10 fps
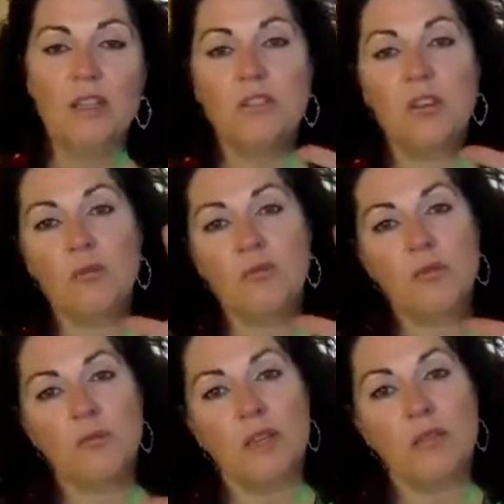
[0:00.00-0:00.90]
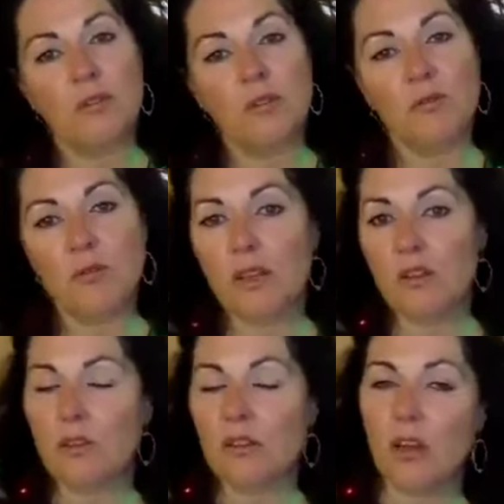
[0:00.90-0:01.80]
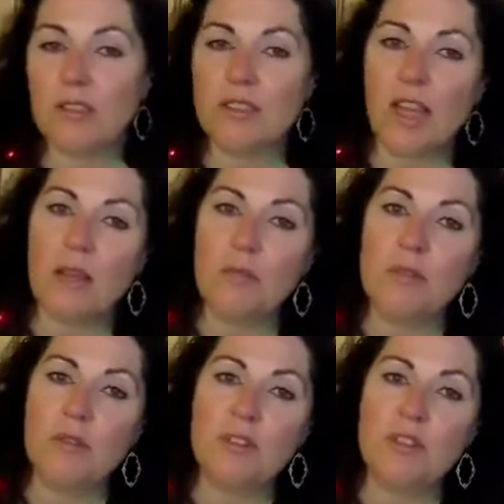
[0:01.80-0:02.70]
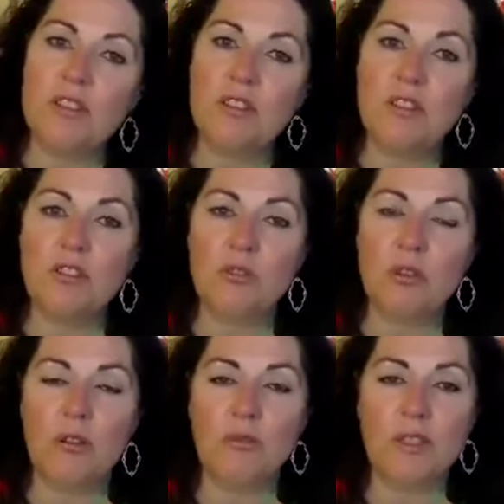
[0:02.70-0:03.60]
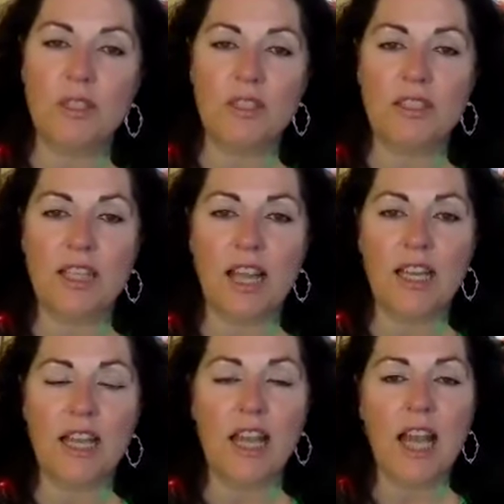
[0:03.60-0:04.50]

So for me, for a very long time, there was such a strong feeling that